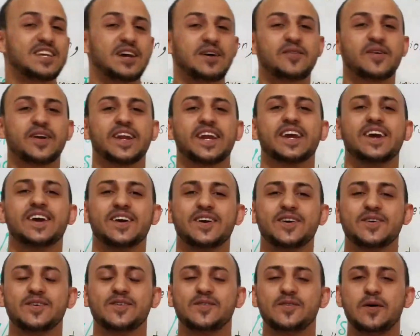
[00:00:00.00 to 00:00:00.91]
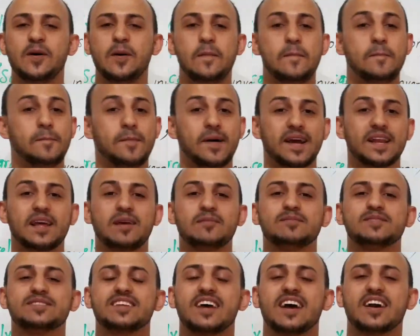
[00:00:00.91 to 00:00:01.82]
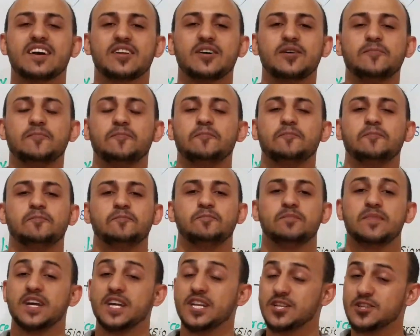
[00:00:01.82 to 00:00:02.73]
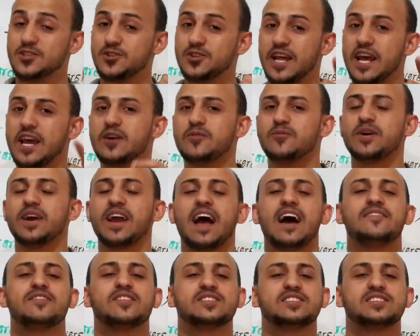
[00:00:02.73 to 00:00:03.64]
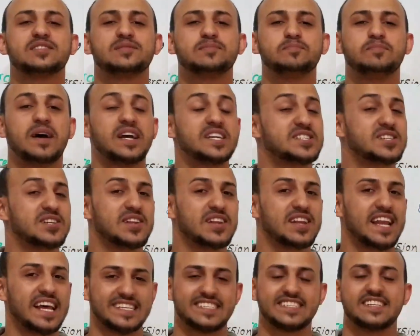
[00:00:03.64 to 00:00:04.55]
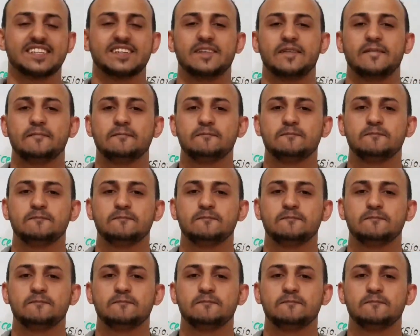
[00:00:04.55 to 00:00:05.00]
how are you? My name is Akram. Today we have a special lesson.